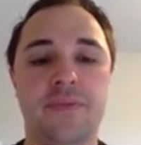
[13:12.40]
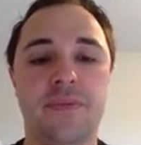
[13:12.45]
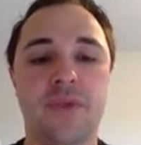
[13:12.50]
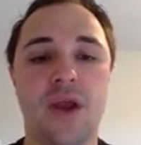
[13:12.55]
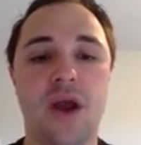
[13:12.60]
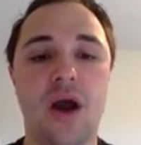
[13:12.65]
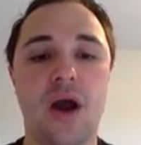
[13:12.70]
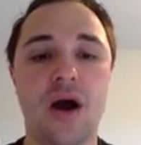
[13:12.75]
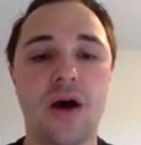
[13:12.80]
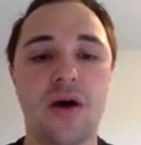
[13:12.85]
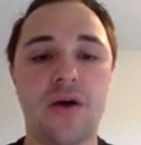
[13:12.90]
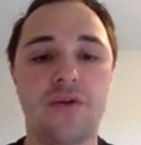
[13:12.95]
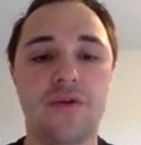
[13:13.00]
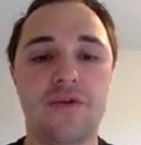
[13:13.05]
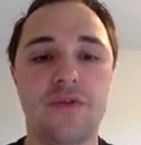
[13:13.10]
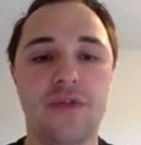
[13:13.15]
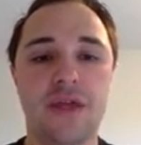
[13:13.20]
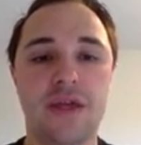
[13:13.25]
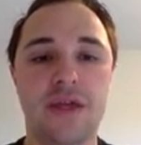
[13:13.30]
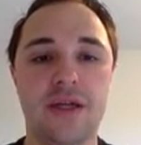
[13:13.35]
of
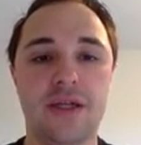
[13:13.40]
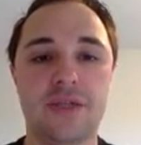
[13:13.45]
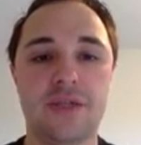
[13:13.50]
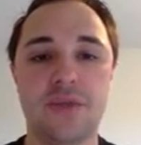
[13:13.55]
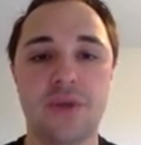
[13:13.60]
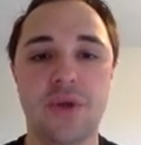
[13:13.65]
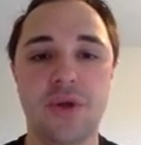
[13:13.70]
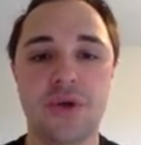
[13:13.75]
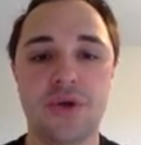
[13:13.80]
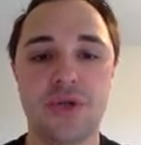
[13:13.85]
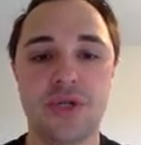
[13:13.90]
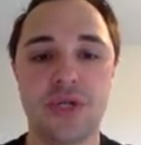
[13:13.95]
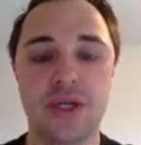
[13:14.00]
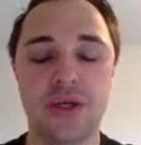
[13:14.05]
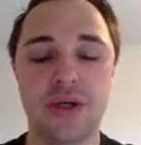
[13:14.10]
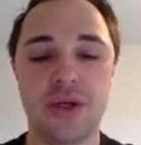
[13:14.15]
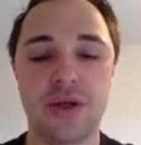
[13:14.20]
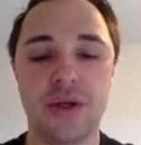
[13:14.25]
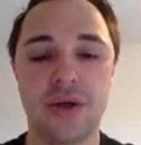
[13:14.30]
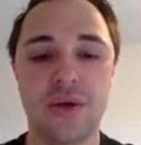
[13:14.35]
the
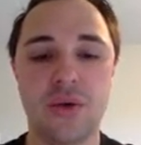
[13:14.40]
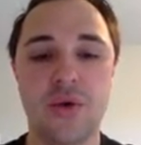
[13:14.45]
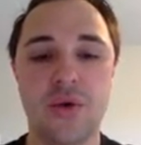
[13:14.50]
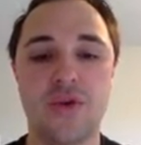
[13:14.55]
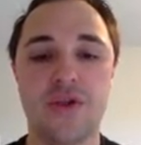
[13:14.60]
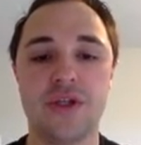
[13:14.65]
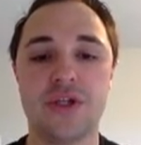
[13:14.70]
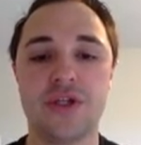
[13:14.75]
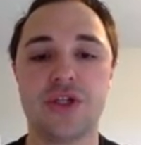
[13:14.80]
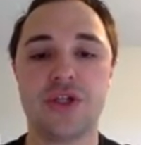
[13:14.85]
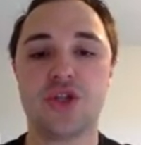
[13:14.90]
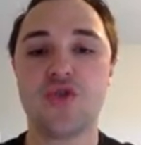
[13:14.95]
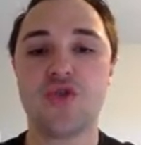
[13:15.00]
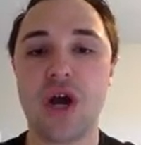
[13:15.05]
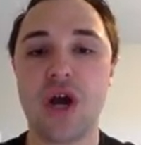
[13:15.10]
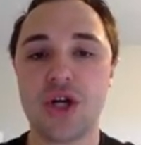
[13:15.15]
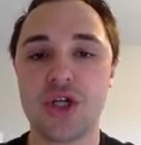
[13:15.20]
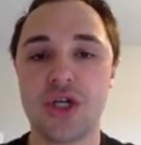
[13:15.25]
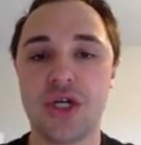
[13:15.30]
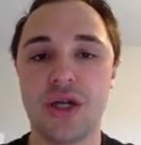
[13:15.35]
explosion or the
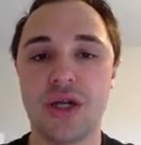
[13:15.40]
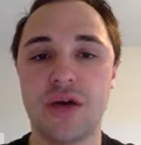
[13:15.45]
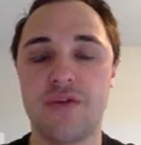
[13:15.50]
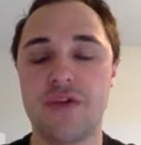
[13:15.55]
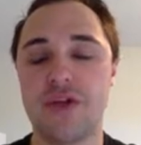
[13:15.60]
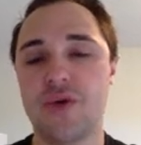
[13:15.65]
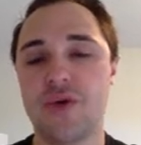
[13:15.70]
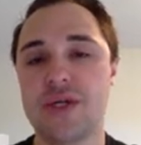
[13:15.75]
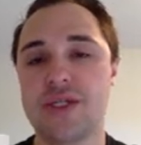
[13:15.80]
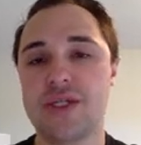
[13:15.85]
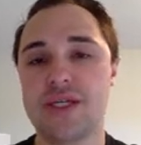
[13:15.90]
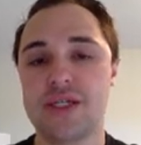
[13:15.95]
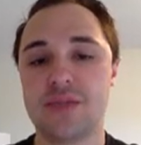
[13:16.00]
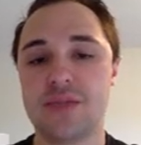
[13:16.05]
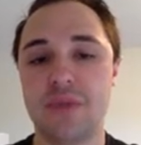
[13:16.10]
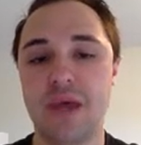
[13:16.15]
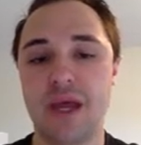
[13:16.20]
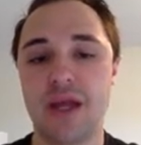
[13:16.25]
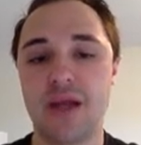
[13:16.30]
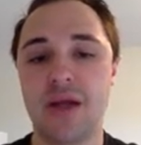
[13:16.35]
destruction of the USS
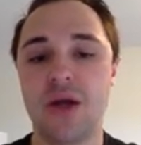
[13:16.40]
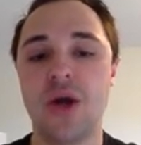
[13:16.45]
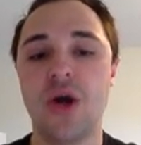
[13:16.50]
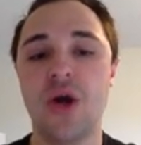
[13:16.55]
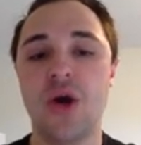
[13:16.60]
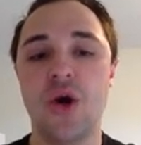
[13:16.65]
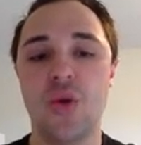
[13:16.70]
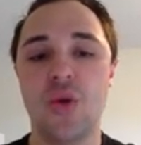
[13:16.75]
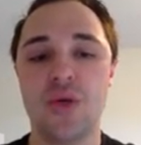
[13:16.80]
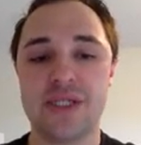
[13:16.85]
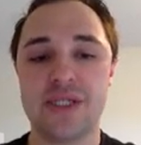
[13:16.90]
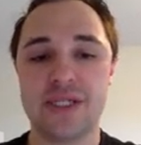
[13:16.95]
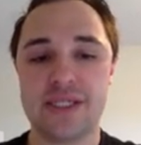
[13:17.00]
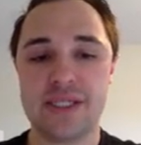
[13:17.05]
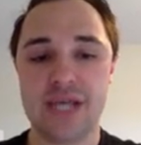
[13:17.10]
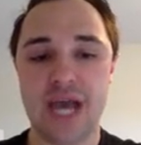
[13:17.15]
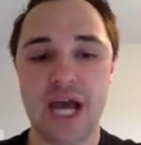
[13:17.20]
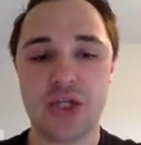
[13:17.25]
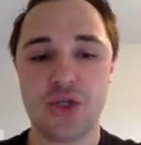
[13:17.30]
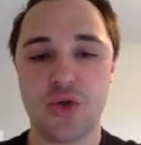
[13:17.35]
Maine was
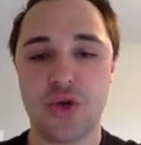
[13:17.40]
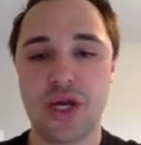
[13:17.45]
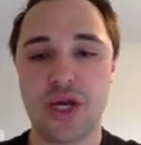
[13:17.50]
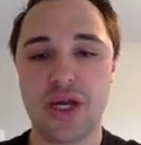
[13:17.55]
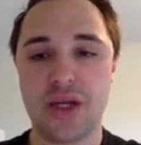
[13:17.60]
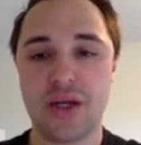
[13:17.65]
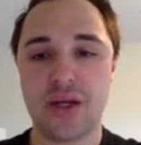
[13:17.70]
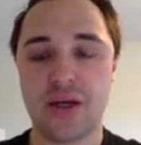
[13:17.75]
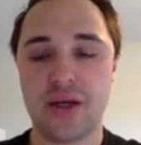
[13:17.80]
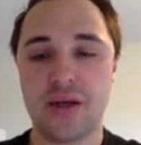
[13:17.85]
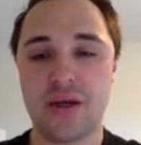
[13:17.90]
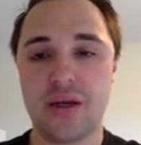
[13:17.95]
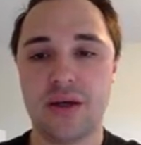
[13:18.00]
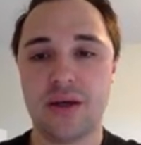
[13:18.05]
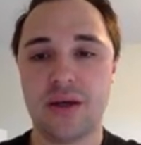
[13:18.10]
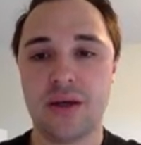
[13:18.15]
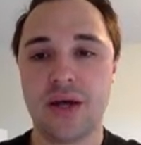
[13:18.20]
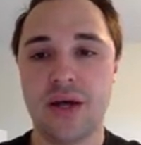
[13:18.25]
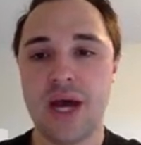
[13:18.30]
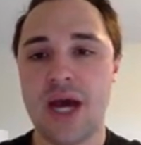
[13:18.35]
exaggerated.
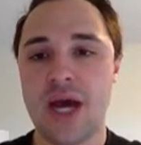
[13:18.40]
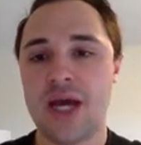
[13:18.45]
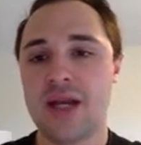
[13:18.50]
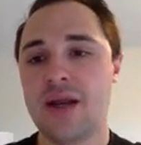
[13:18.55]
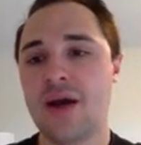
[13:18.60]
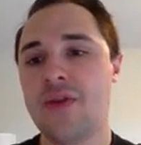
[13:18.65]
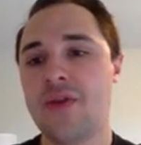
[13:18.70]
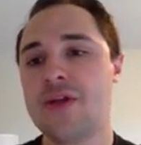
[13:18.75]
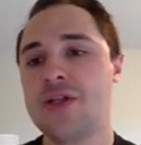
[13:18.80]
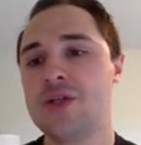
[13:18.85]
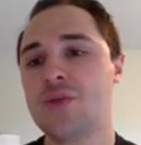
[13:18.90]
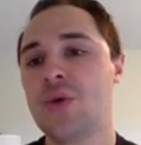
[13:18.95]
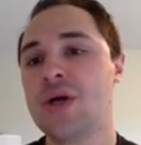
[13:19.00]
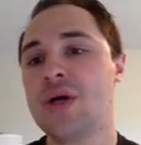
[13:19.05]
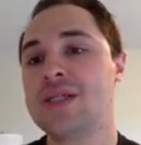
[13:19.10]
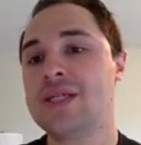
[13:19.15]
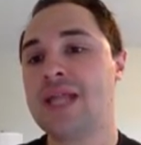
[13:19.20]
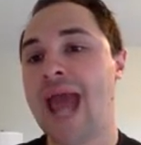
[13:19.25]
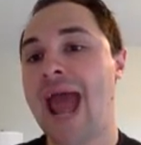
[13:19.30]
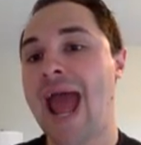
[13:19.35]
Now, this was
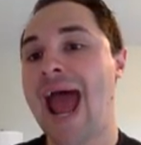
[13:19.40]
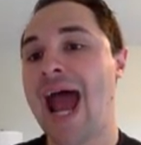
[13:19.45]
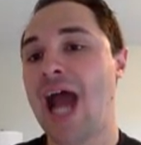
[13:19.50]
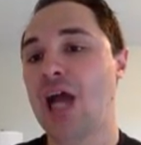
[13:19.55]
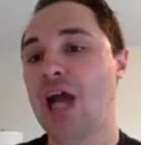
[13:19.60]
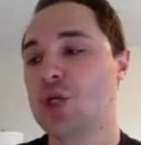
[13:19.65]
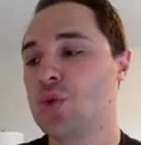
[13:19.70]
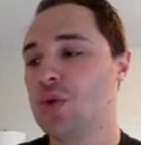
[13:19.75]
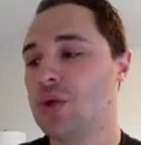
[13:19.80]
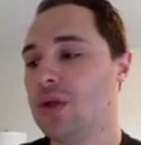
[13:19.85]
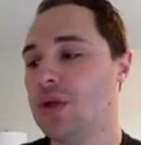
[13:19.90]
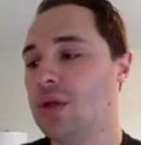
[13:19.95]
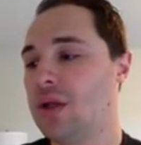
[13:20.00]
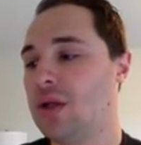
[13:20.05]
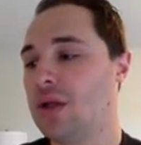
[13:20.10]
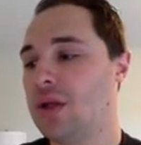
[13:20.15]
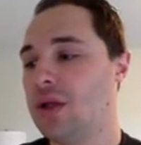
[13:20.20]
an actual